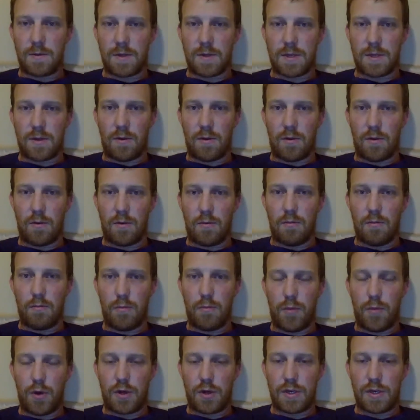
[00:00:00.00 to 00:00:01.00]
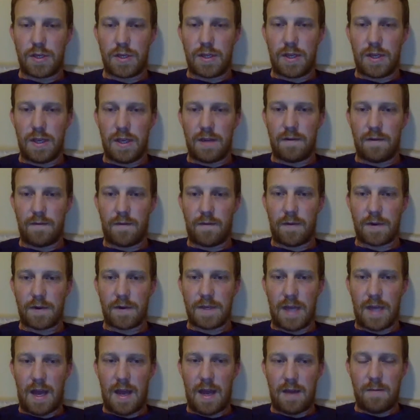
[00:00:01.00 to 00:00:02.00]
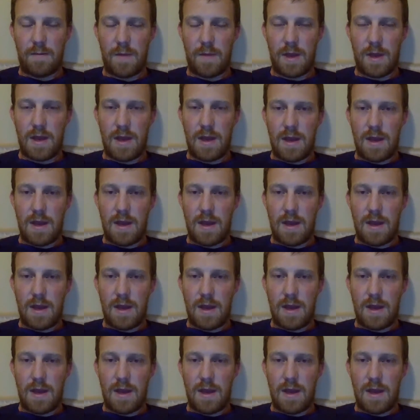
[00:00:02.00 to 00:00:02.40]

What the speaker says: We're so booked thin for time